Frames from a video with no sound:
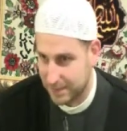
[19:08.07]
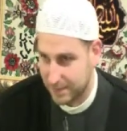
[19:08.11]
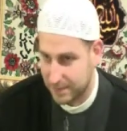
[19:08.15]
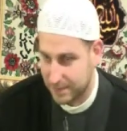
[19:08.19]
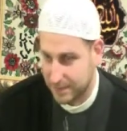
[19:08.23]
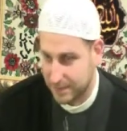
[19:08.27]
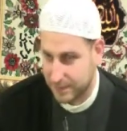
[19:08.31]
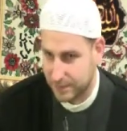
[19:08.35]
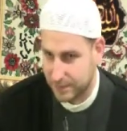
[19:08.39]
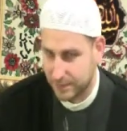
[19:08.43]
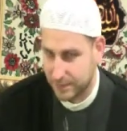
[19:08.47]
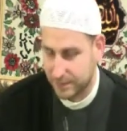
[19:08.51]

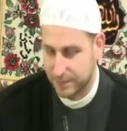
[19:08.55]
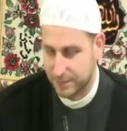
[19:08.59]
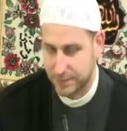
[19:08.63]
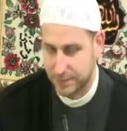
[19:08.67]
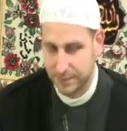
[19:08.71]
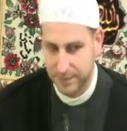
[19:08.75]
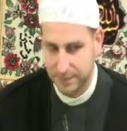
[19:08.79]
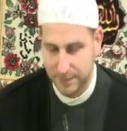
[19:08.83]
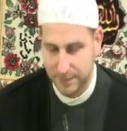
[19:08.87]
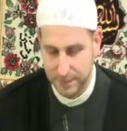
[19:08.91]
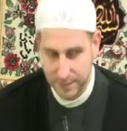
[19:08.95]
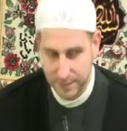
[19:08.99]

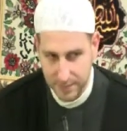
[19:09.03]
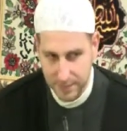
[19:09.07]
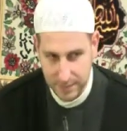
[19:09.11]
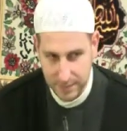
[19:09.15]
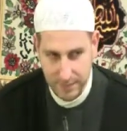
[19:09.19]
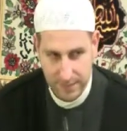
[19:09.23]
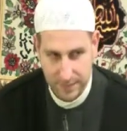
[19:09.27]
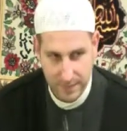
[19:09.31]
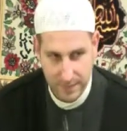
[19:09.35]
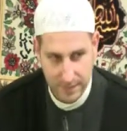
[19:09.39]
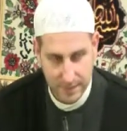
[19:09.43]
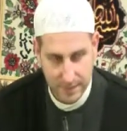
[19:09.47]

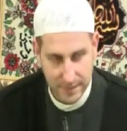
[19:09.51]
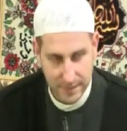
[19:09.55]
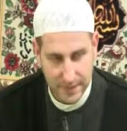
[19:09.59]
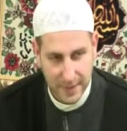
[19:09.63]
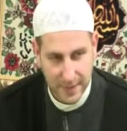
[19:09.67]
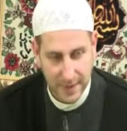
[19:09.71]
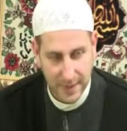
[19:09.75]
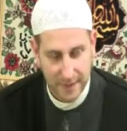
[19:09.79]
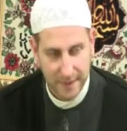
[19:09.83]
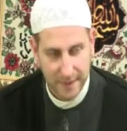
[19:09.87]
No one is speaking in this clip.